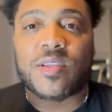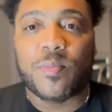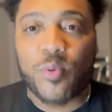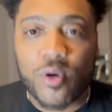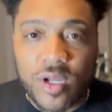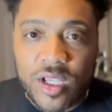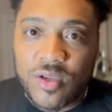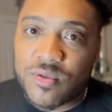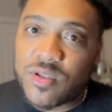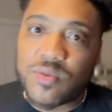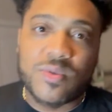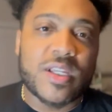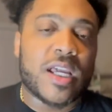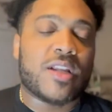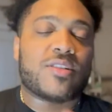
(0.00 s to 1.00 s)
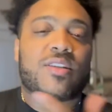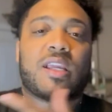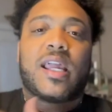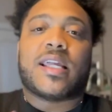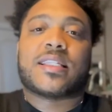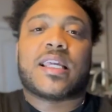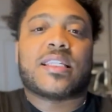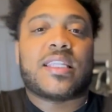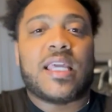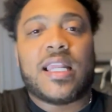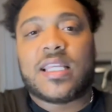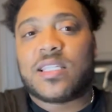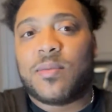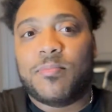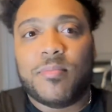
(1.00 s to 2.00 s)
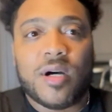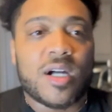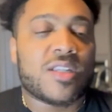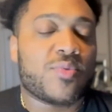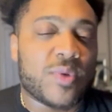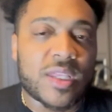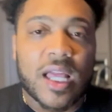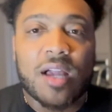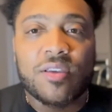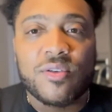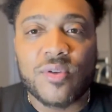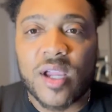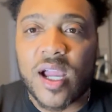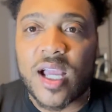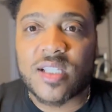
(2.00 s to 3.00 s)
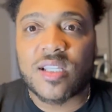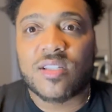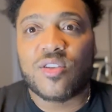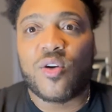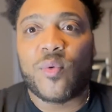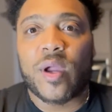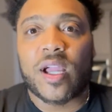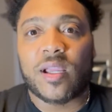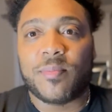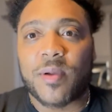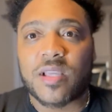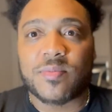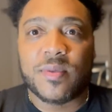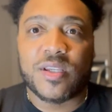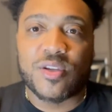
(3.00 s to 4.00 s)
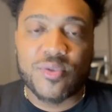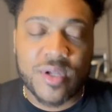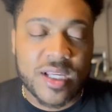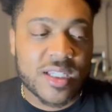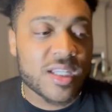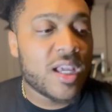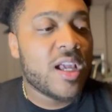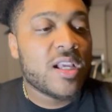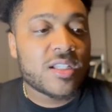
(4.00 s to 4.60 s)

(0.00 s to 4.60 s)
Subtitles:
Support the YouTube channel, as I said, as a must. Without you guys, there's no way I could possibly do this.